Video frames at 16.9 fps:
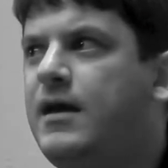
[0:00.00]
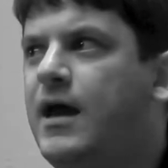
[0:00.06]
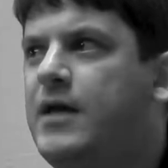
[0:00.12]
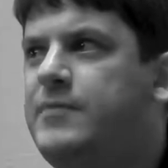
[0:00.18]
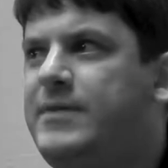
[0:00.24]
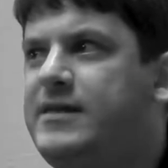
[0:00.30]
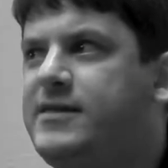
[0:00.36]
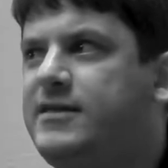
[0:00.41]

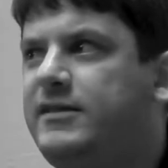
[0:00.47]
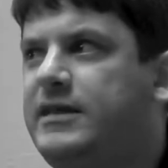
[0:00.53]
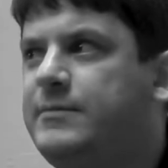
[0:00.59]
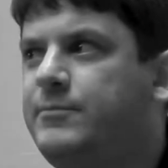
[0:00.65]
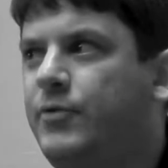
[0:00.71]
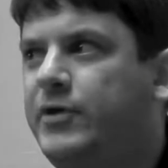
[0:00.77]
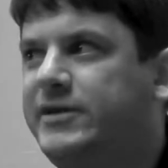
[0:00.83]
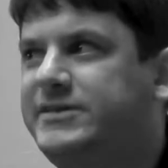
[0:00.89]
And basically
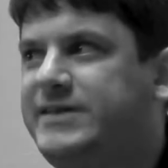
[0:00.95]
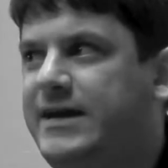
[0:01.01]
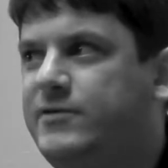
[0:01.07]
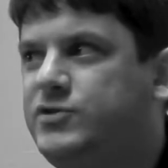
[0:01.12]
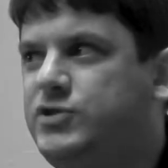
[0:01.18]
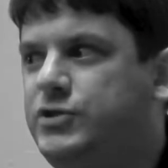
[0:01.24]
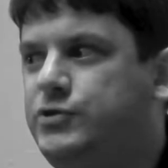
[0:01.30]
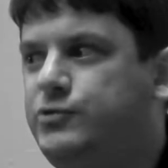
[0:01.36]
it boiled
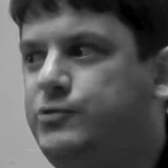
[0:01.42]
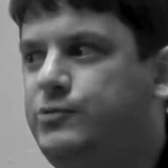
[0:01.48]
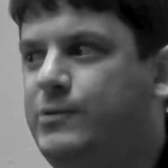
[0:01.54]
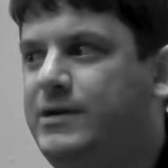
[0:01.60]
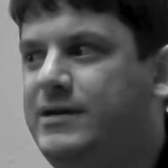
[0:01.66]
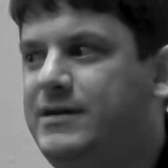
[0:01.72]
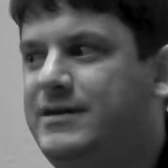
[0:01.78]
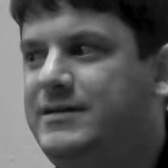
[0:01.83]
down
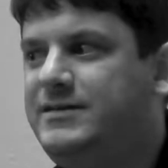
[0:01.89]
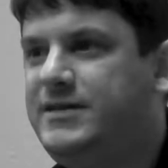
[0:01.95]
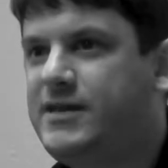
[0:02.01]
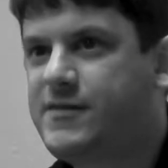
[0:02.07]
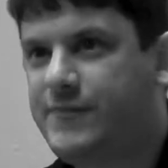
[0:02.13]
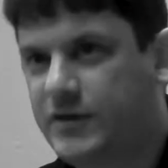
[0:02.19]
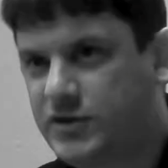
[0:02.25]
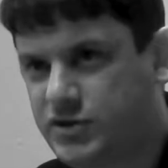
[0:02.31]
to
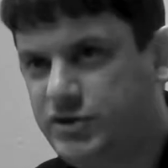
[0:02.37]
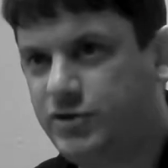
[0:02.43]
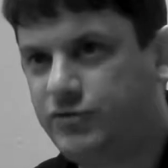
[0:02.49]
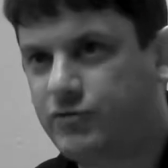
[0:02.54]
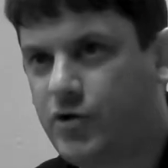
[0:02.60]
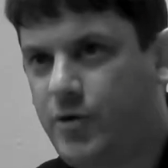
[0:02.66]
dysfunctional